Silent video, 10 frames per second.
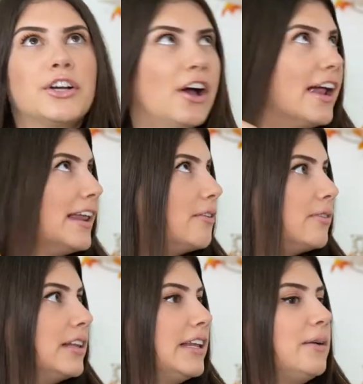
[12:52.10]
good. It
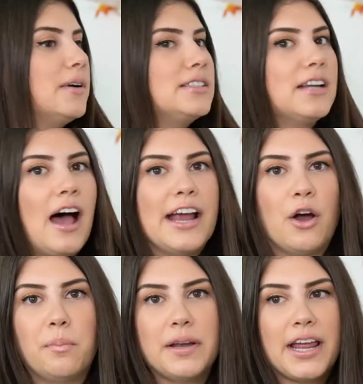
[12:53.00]
really was an
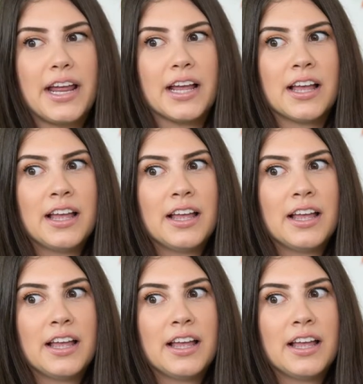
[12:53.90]
eye-opening